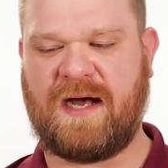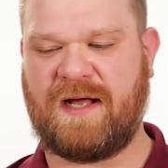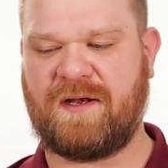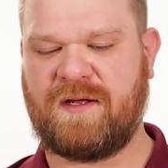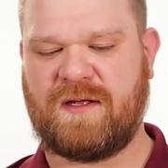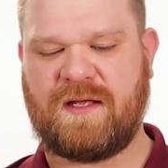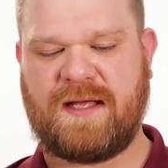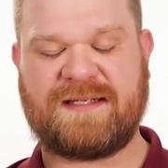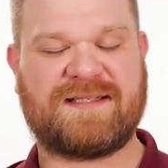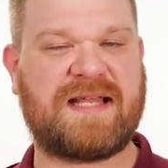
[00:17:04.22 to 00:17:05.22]
on
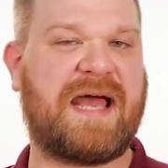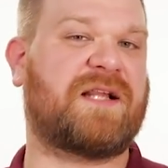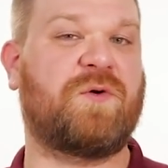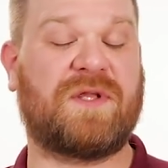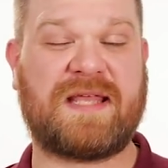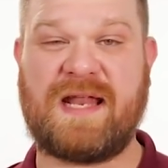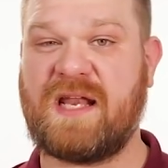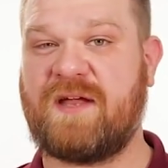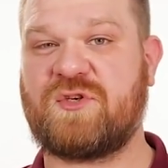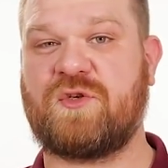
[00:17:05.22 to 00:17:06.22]
exactly what that
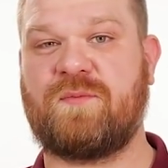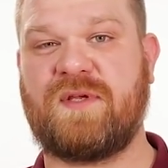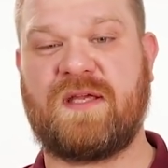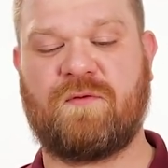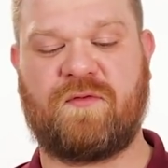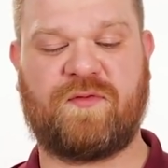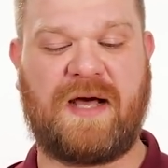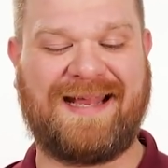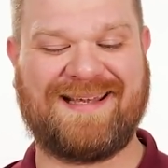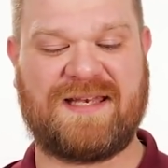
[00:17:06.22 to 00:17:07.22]
knife should be,
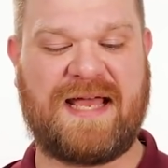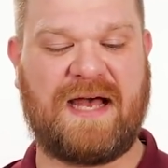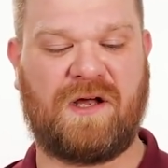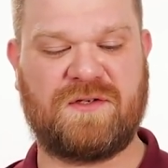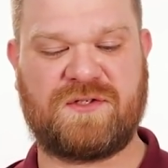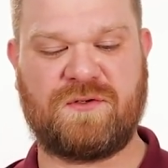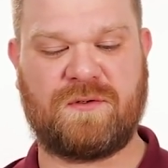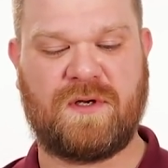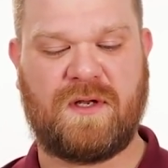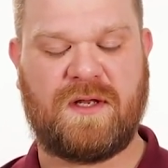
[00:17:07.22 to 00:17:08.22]
refined down
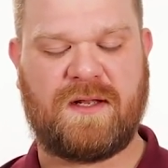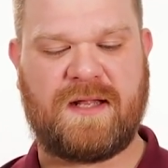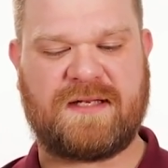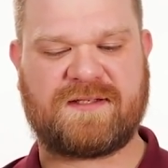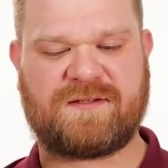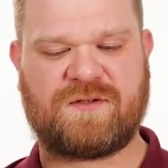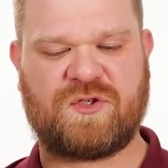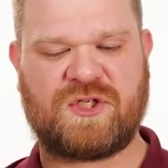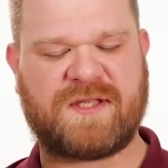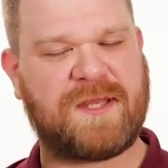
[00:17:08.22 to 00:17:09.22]
to it's
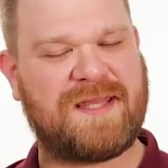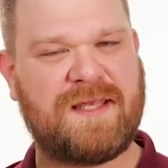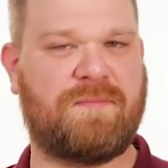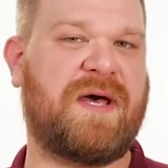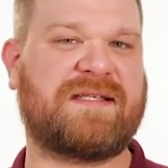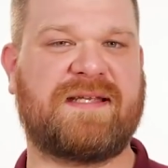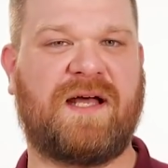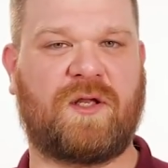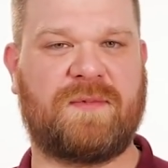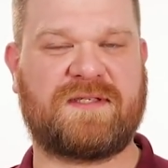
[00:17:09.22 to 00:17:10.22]
just the best
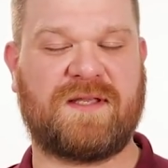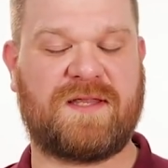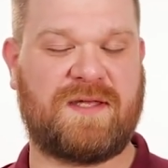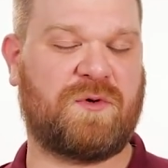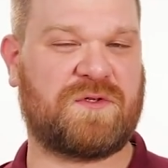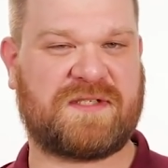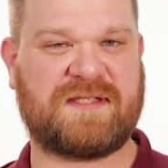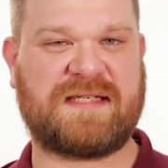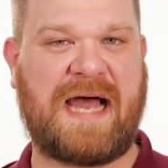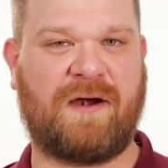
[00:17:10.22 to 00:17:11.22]
elements and the most
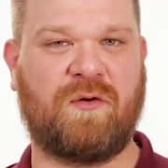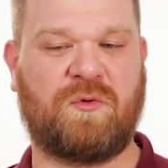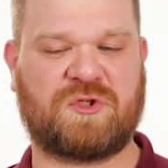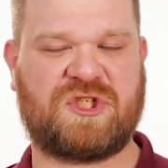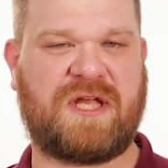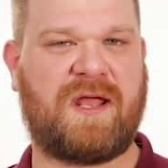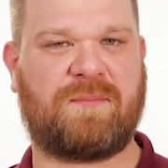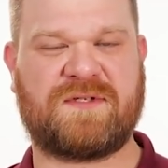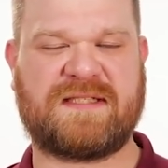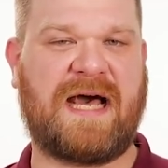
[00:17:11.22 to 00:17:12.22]
desirable
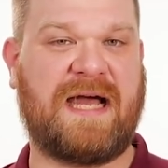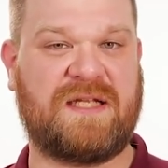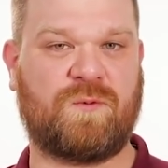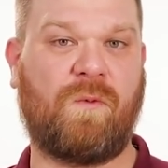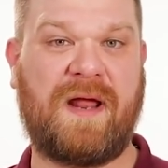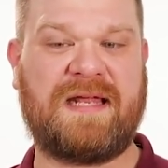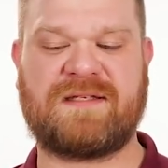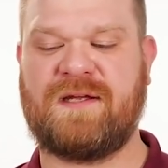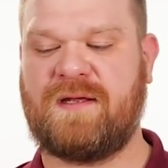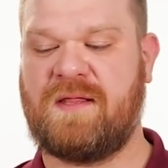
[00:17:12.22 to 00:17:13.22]
shape, size,
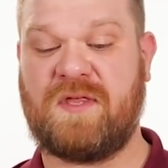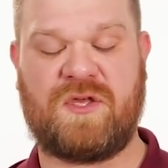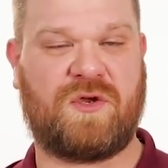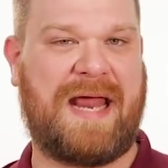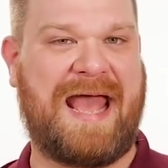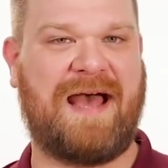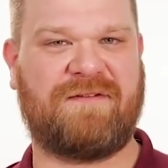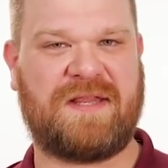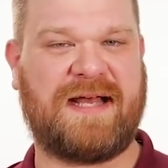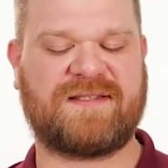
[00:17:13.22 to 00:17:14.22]
weight that you could have
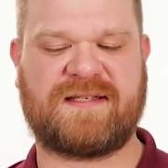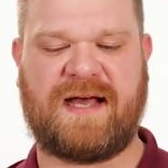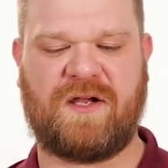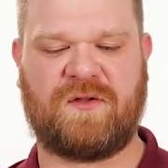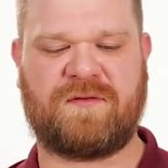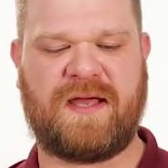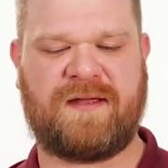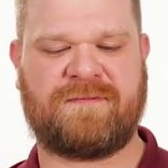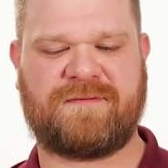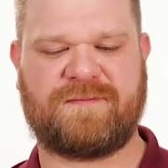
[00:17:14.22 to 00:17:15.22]
in that style of
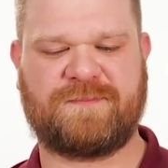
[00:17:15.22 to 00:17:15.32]
knife.